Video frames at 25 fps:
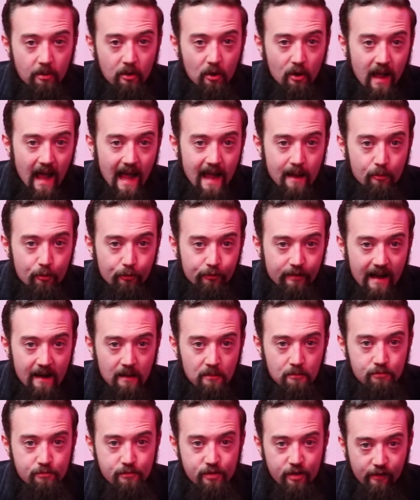your cables
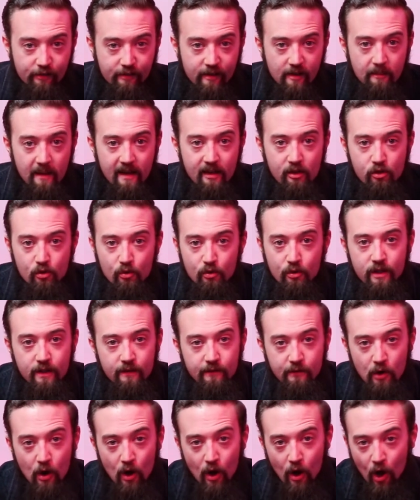out just to make sure
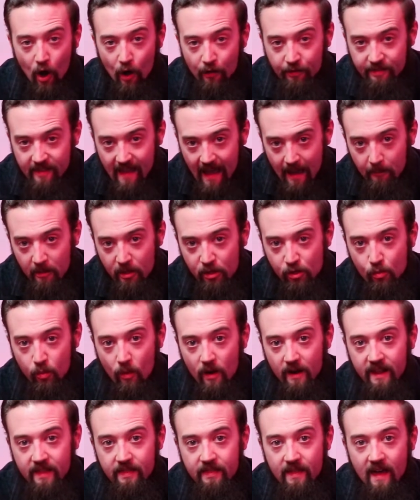you've not got a damaged
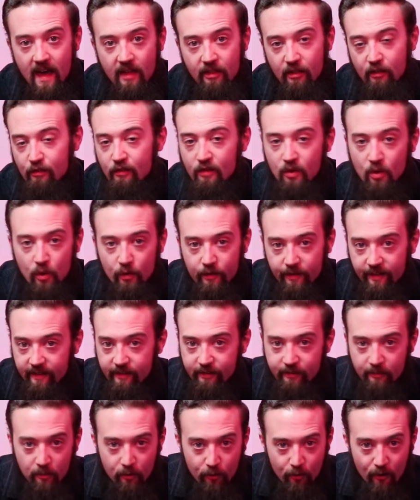one in there that's causing
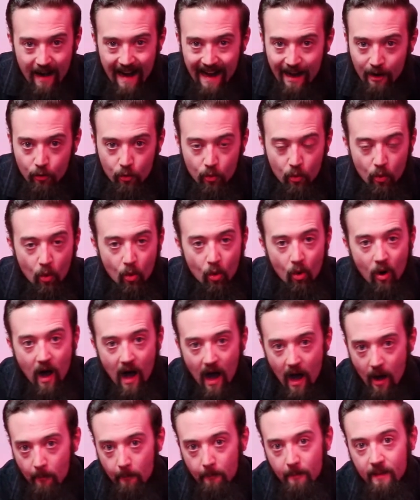some crackle or
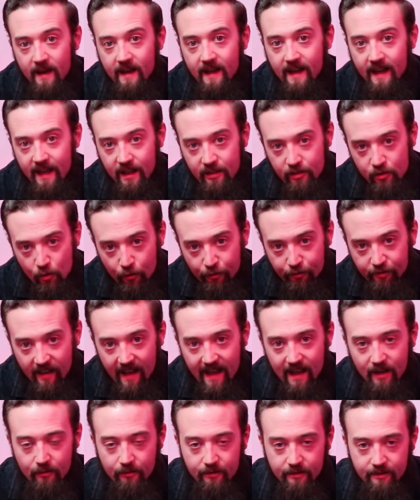hum in your
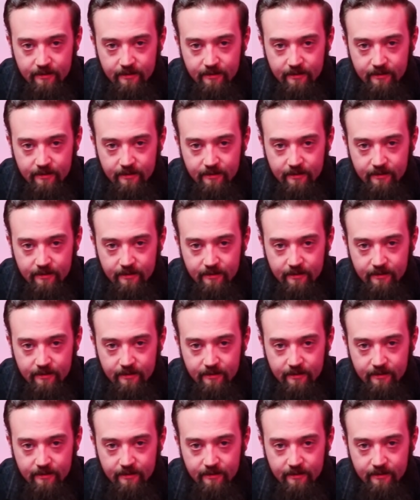sound.